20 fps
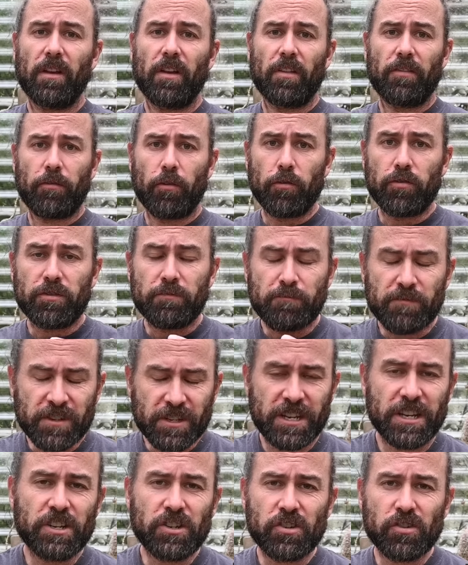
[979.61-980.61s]
through
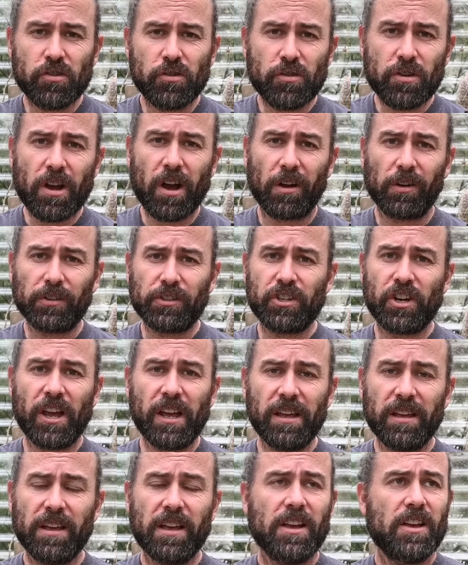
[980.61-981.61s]
tissue
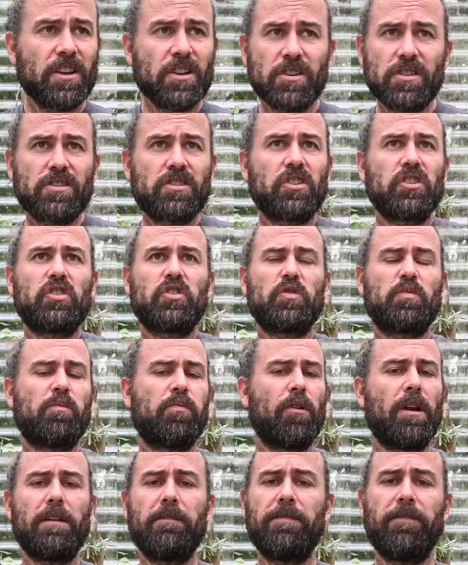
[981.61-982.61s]
culture to
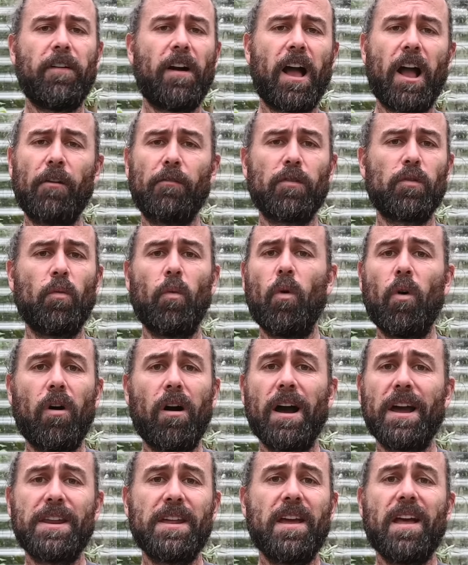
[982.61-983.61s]
spread far and
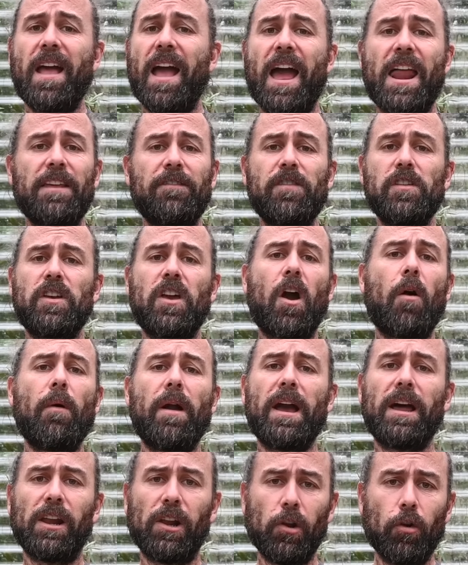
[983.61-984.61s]
wide. And if you go
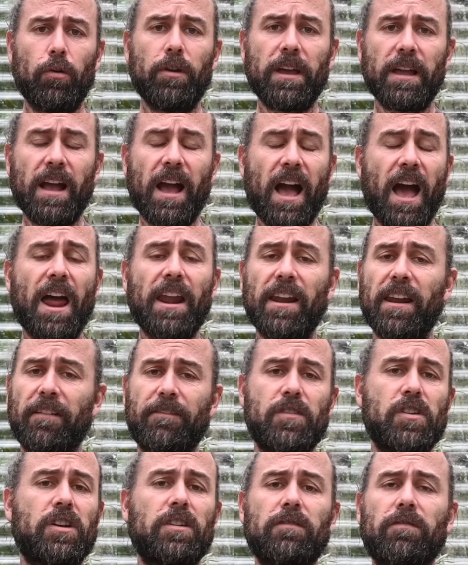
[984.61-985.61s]
out looking hard
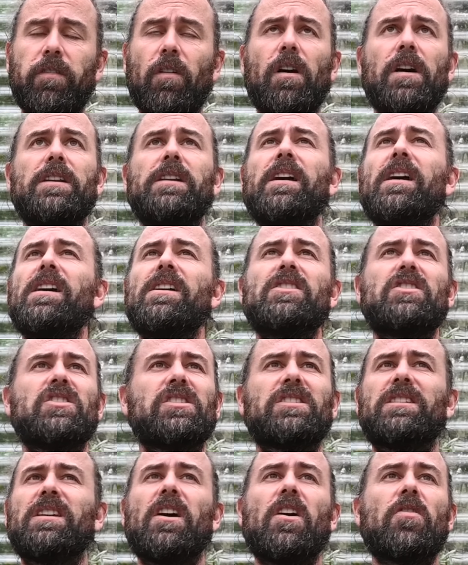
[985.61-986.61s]
enough, you can find
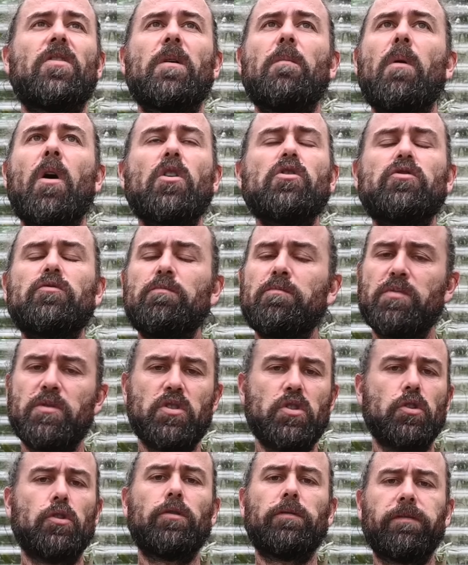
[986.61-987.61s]
just the most
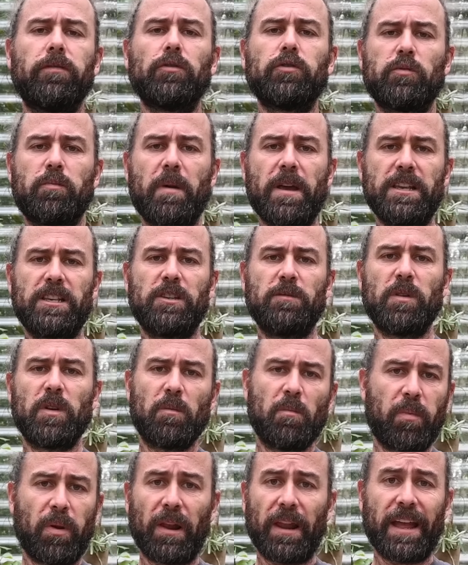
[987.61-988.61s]
beautiful
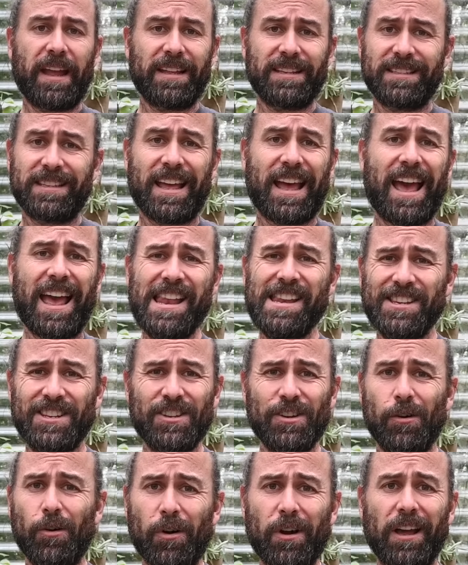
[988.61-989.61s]
specimen plants to add
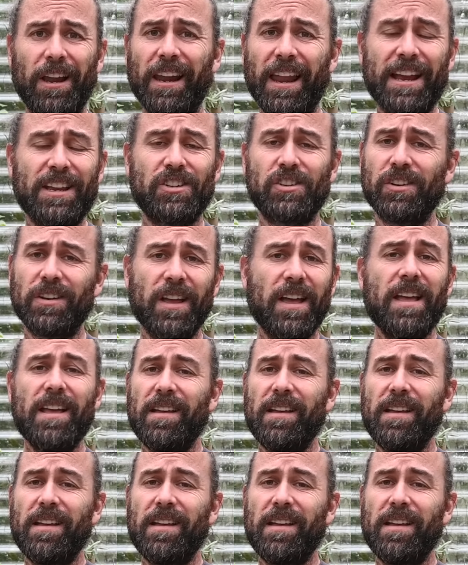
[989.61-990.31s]
to your collection,